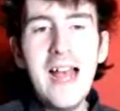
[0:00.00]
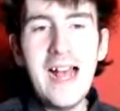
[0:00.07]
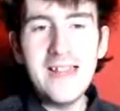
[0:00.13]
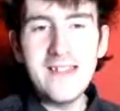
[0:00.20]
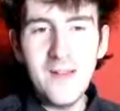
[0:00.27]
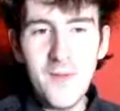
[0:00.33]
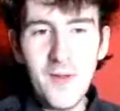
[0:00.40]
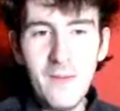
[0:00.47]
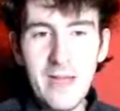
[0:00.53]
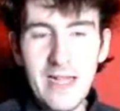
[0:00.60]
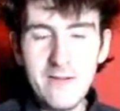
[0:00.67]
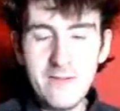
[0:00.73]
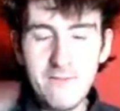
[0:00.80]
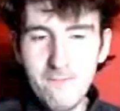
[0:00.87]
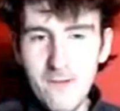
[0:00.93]
And so
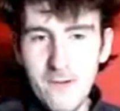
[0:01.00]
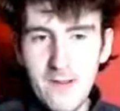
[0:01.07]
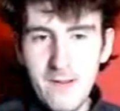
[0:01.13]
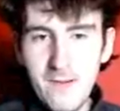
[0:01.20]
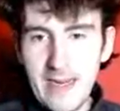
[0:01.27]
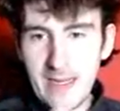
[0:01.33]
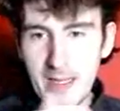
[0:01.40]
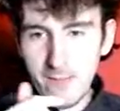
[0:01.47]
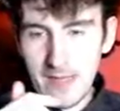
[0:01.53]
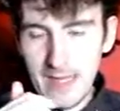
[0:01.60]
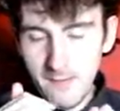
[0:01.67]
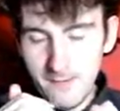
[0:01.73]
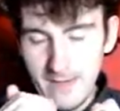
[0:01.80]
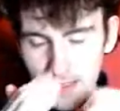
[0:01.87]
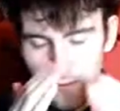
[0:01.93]

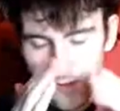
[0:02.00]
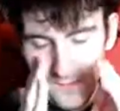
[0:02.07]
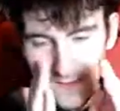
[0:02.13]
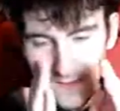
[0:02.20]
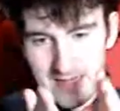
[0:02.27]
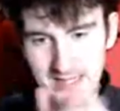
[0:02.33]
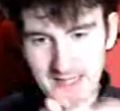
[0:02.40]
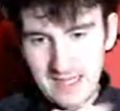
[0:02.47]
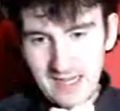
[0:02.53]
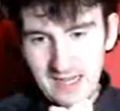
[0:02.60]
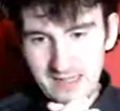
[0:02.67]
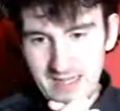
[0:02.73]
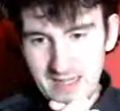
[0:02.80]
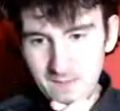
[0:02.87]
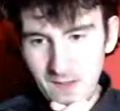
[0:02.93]
whenever we cut back to
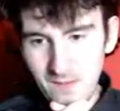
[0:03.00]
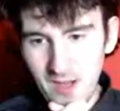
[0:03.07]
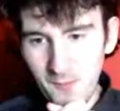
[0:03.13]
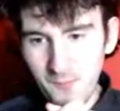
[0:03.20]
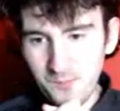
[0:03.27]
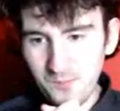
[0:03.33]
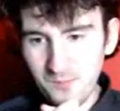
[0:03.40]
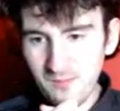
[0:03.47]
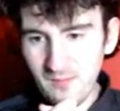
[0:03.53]
Khan and his mother,